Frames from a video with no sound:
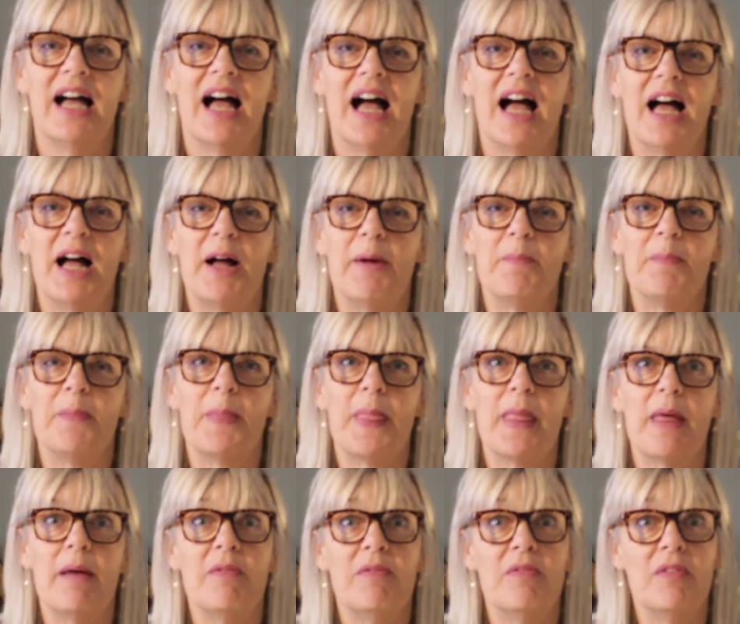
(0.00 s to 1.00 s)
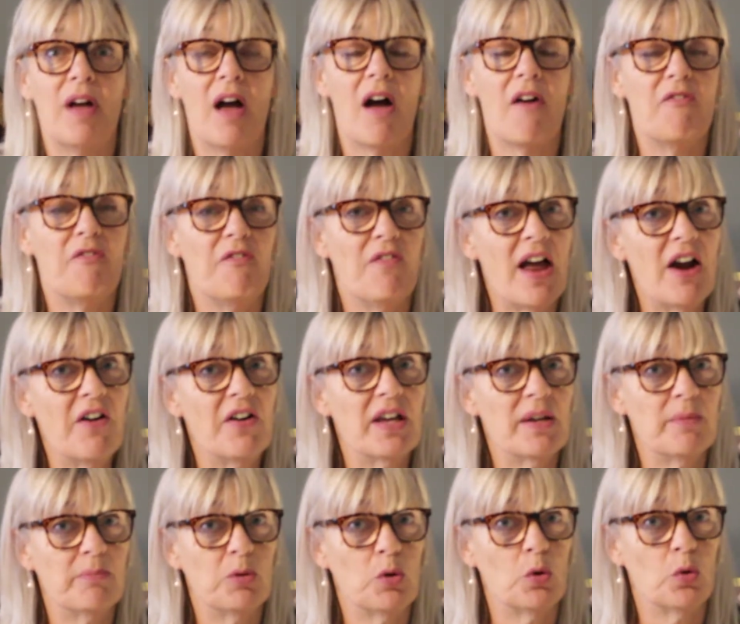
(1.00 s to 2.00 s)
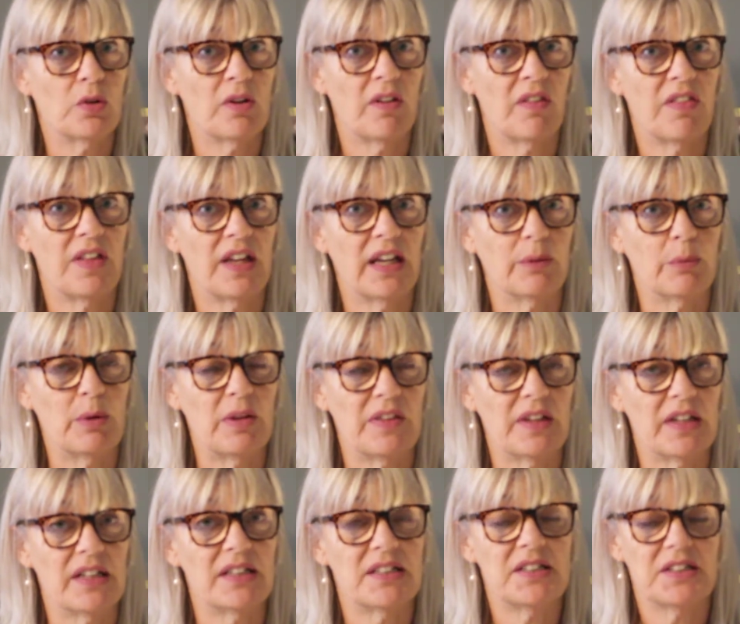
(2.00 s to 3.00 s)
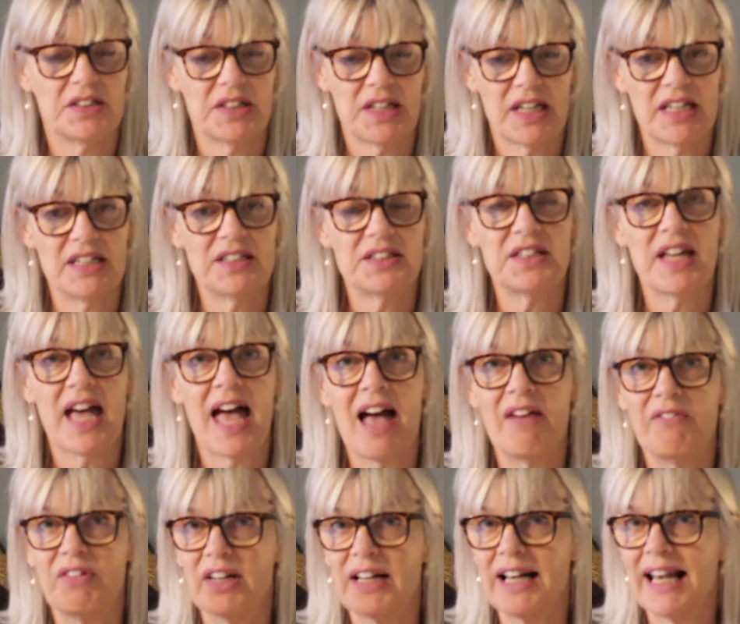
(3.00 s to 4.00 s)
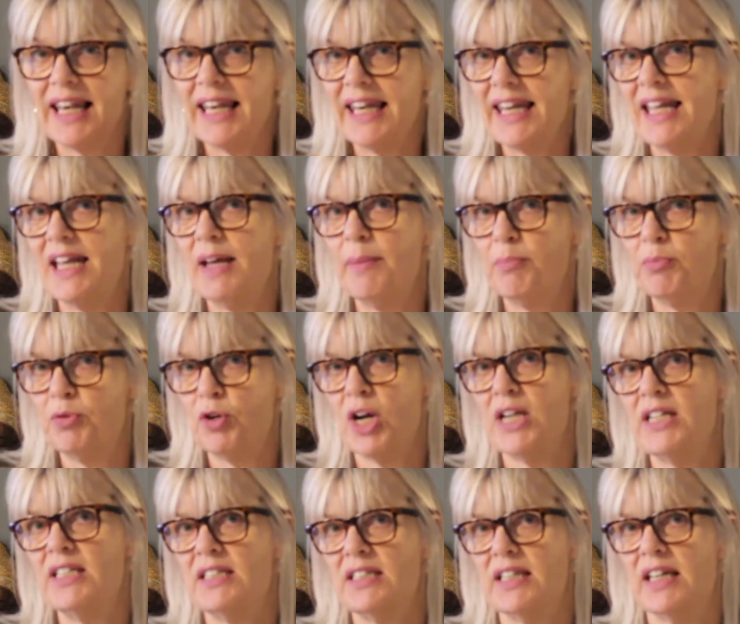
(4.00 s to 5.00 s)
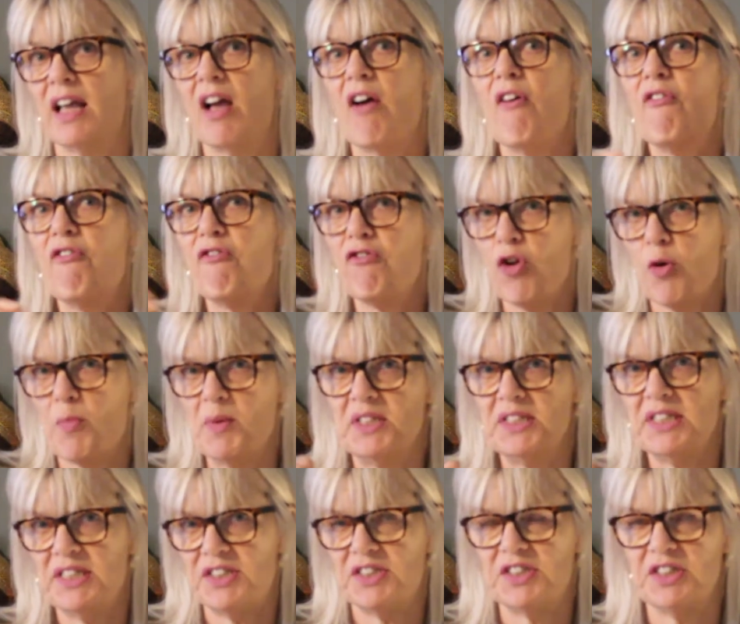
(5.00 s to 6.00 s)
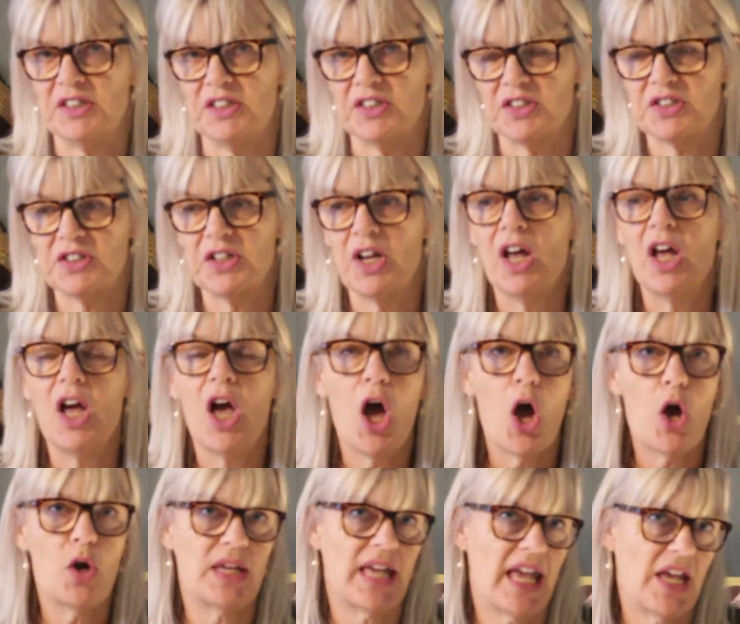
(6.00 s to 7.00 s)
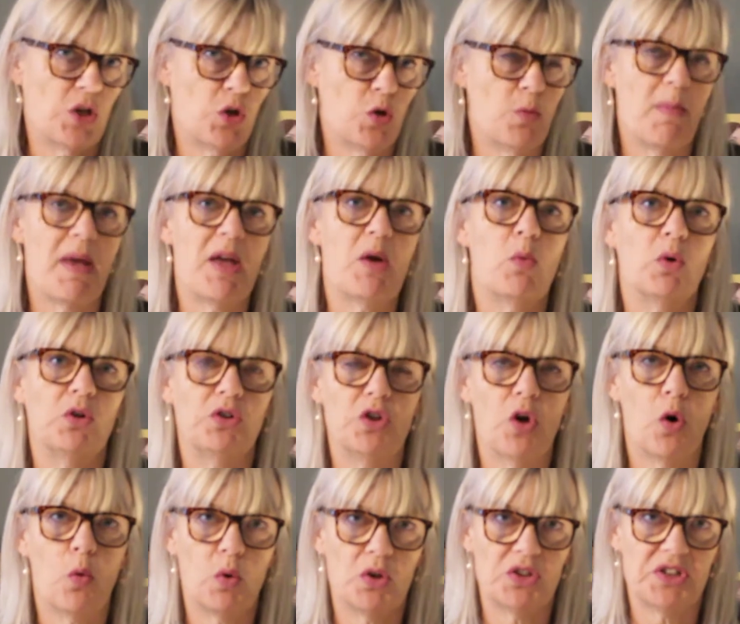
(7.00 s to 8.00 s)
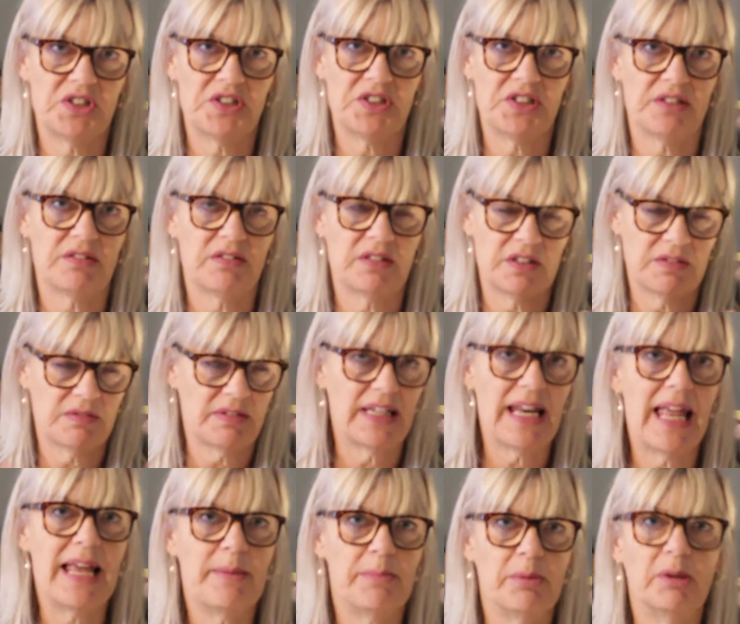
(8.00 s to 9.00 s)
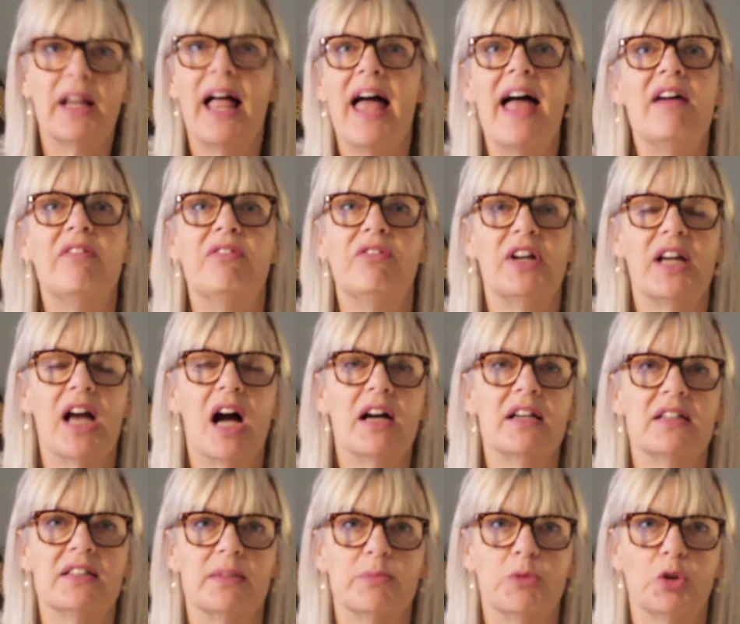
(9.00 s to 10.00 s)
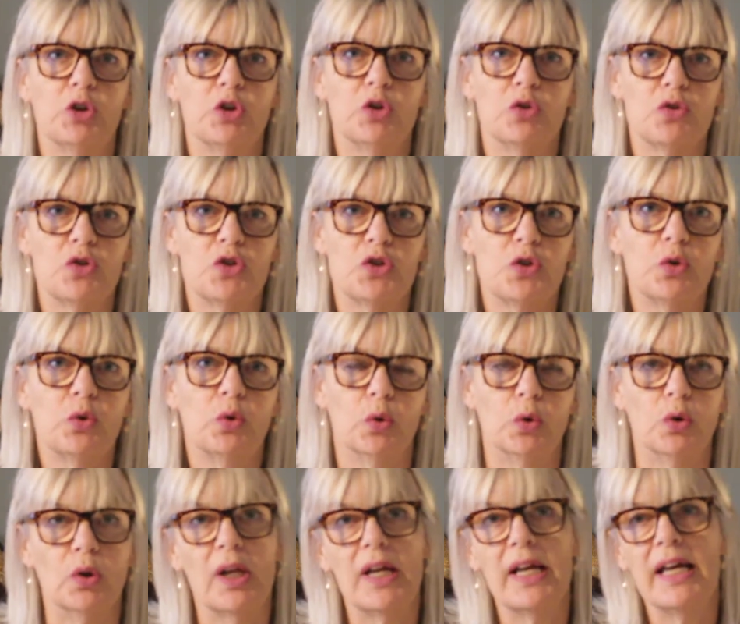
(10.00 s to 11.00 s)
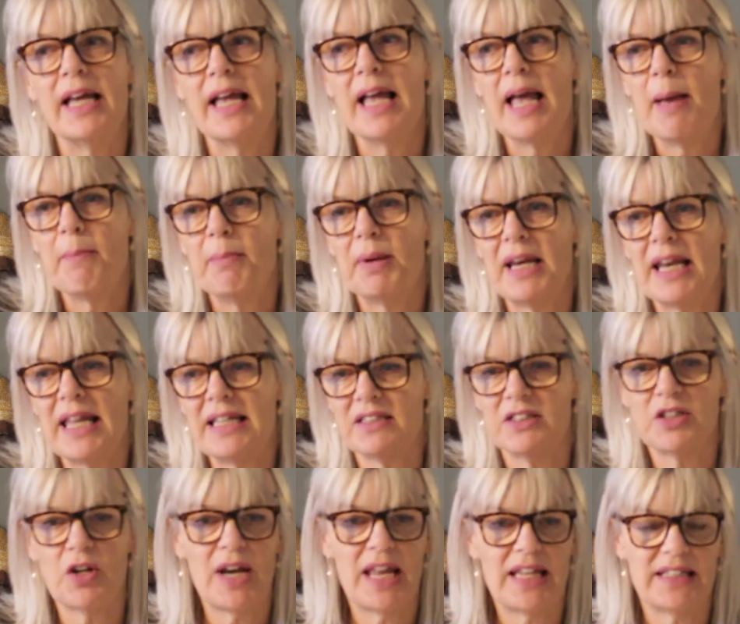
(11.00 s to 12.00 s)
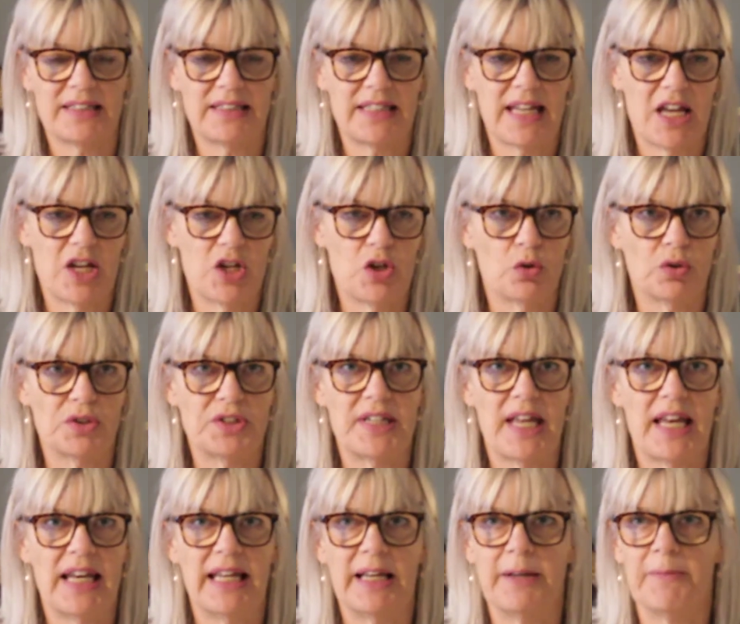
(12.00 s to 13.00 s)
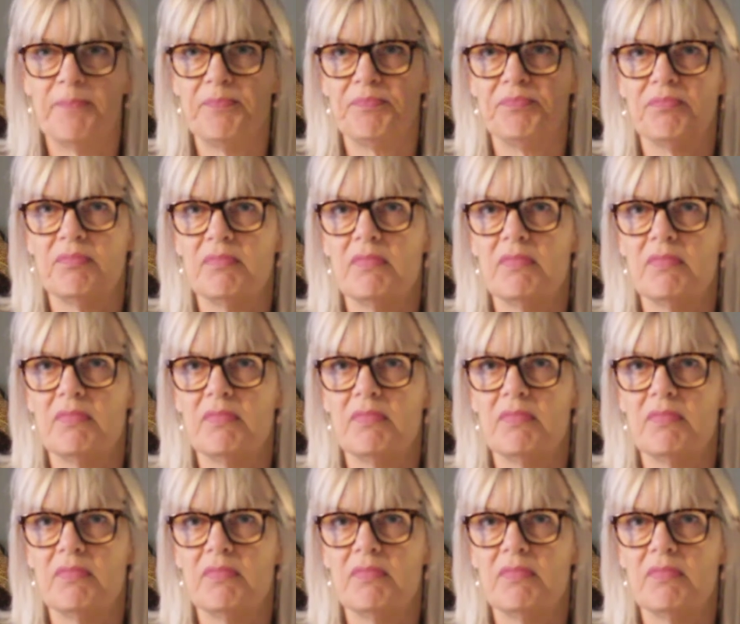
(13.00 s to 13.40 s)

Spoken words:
A very important thing with this is to have clear pricing from a distance. Okay, you may not want to label every item on your stall, but let's say you're selling